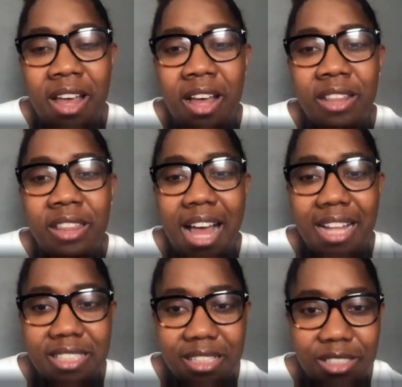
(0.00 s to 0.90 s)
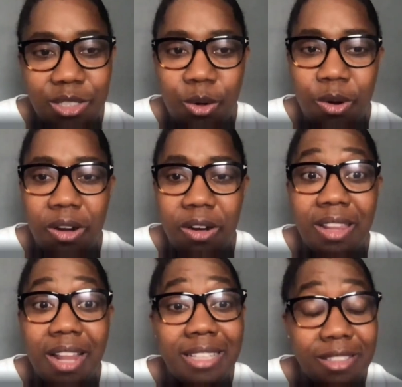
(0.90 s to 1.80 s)
lots in store,
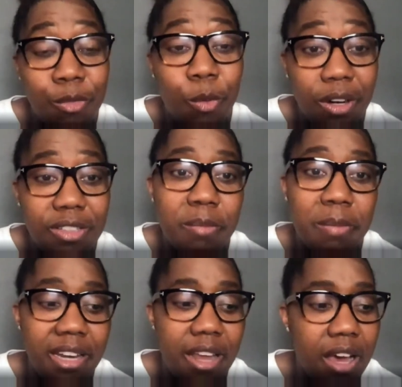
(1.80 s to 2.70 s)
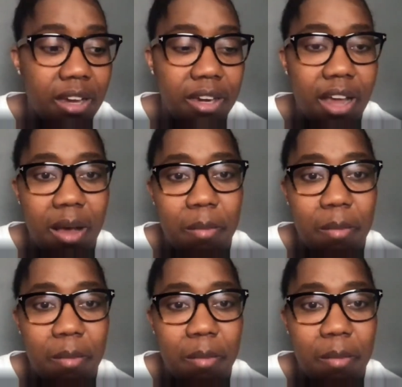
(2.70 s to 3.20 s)
lots of work to be done